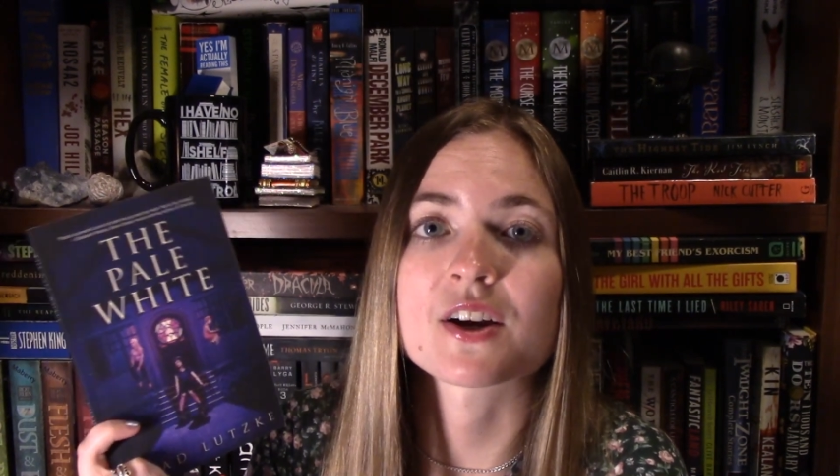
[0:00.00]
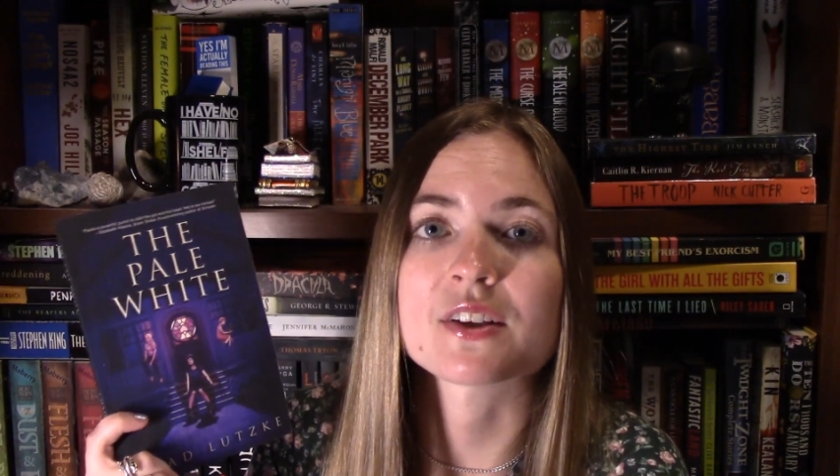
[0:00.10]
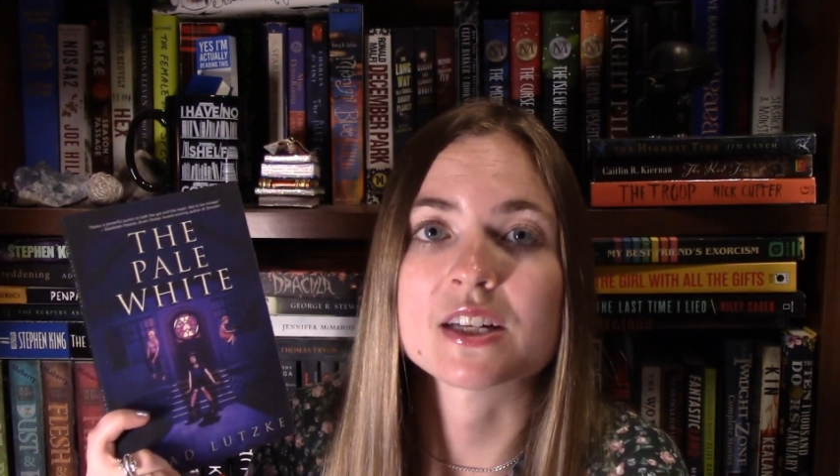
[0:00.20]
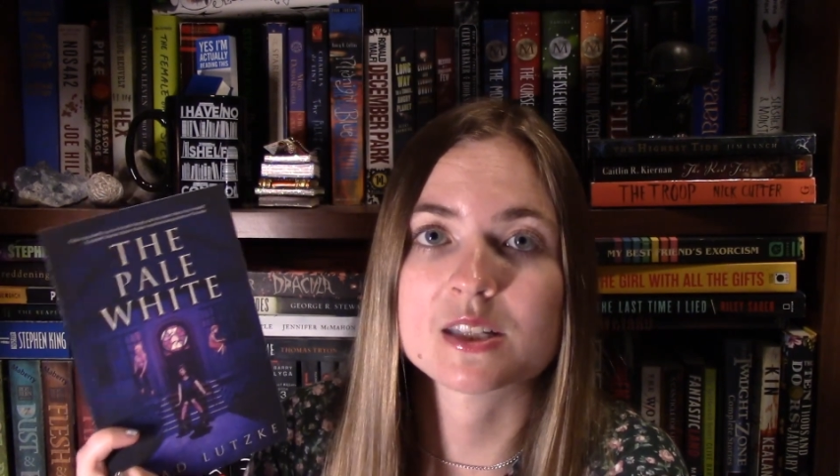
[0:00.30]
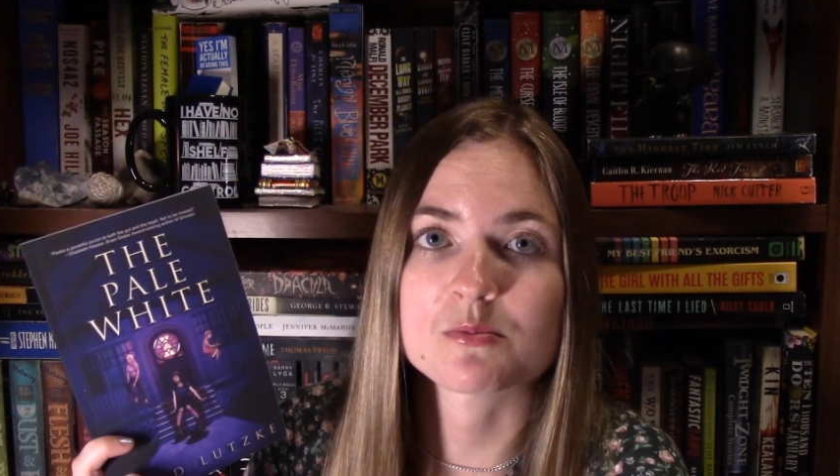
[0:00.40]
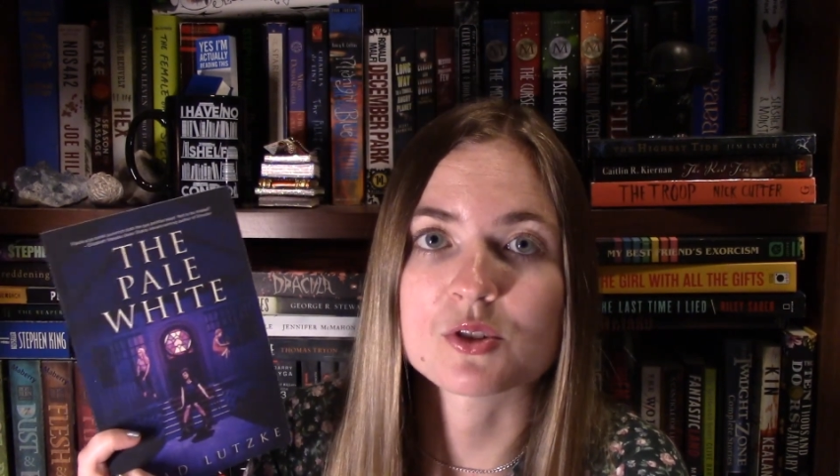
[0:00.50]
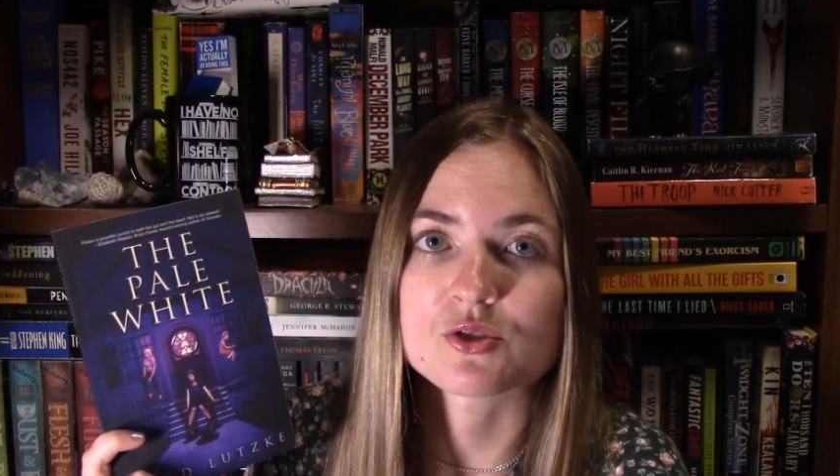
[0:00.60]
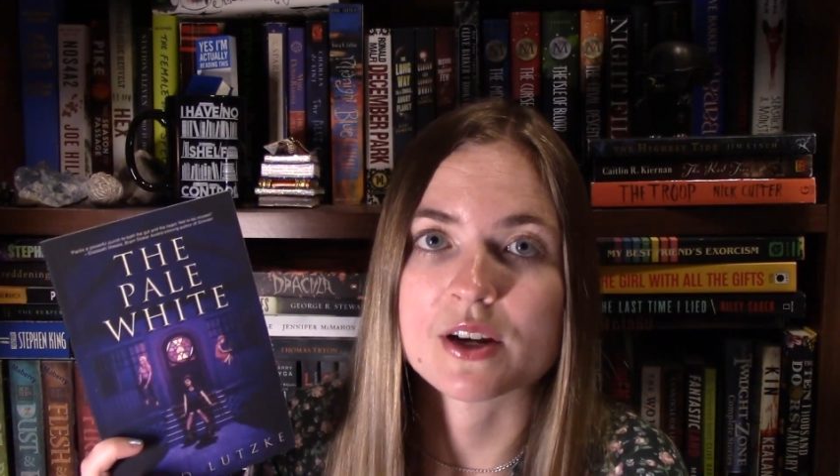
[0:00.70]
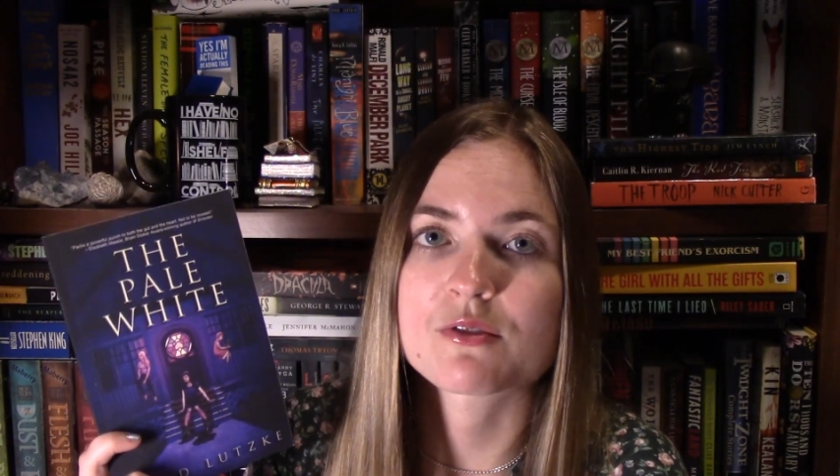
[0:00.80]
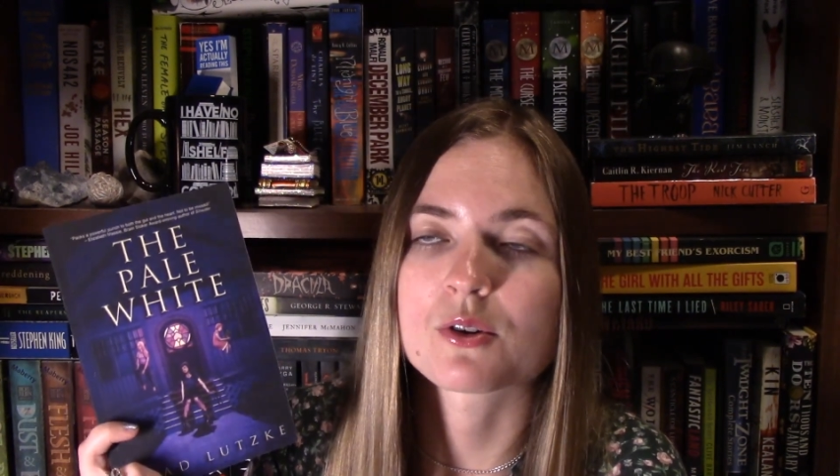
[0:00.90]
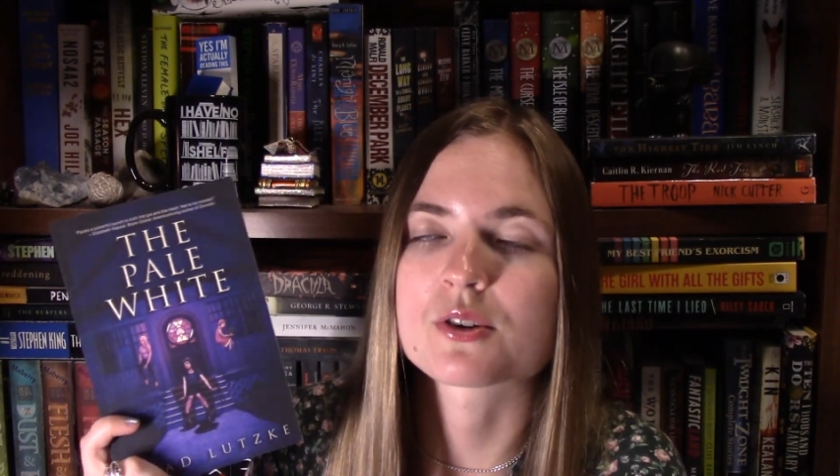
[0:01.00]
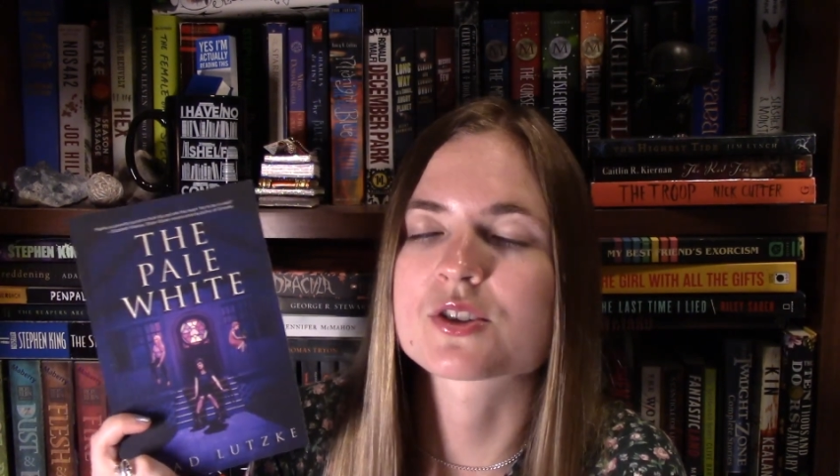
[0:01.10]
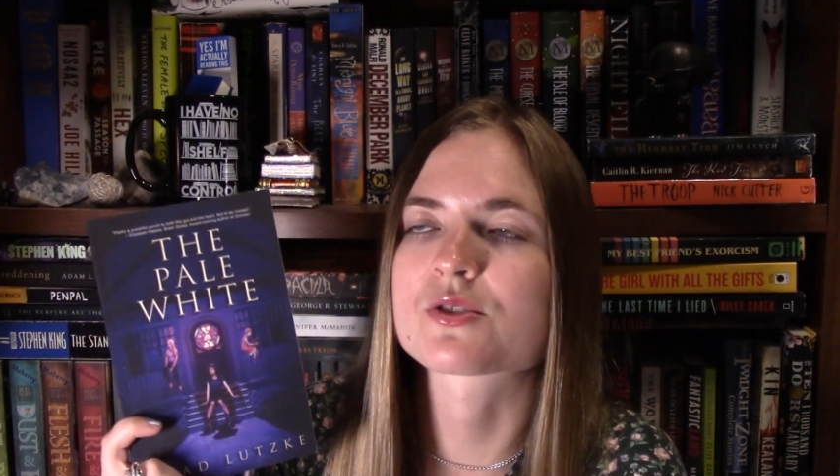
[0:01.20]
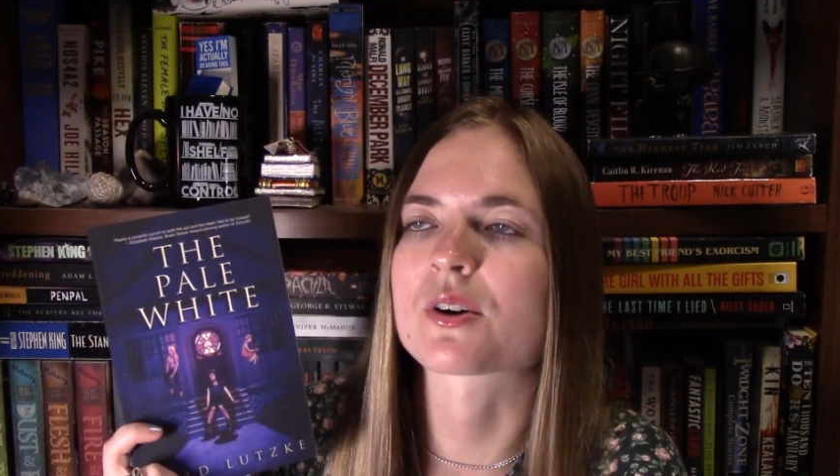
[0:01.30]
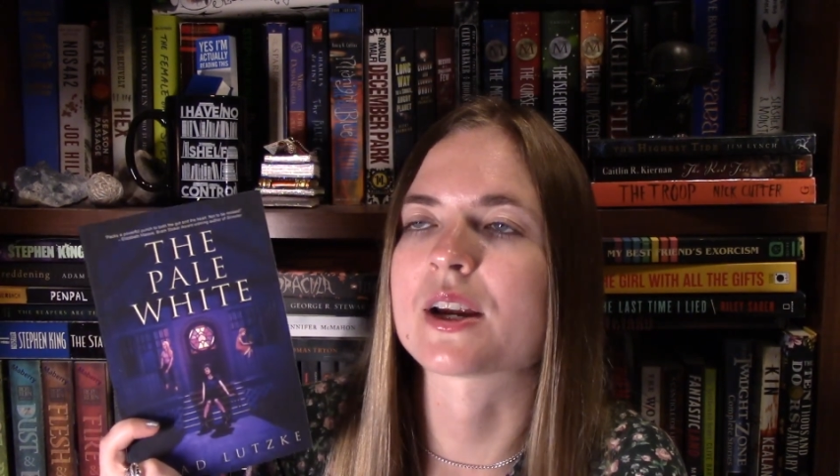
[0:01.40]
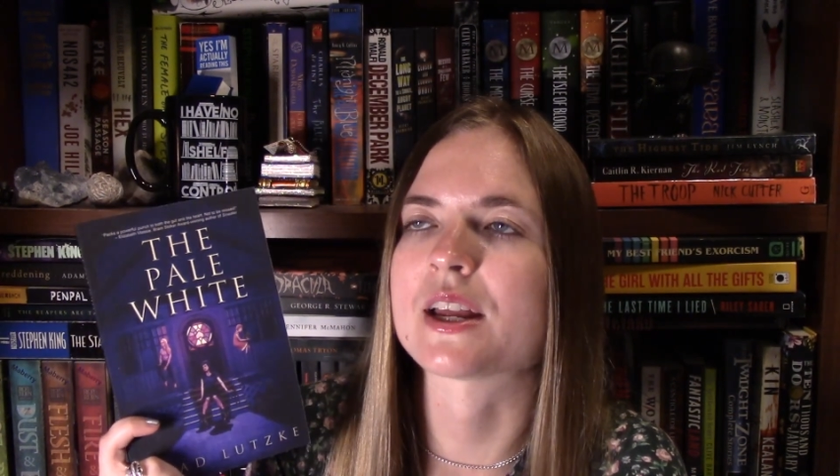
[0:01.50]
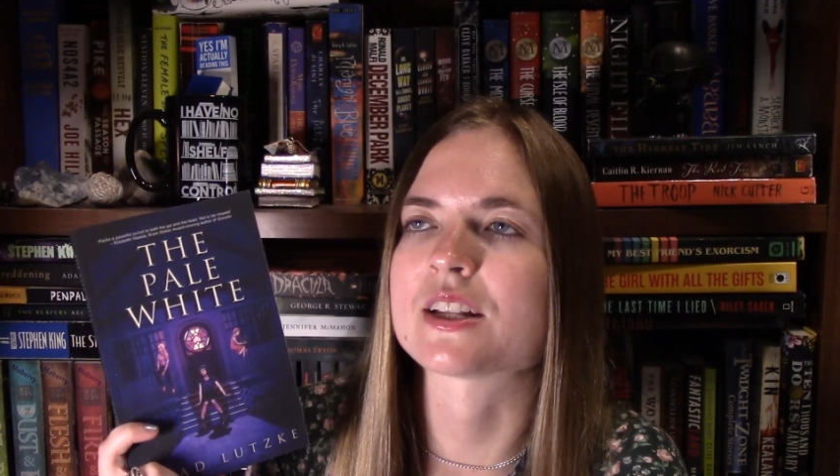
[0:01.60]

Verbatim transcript: fairly simple, straightforward story.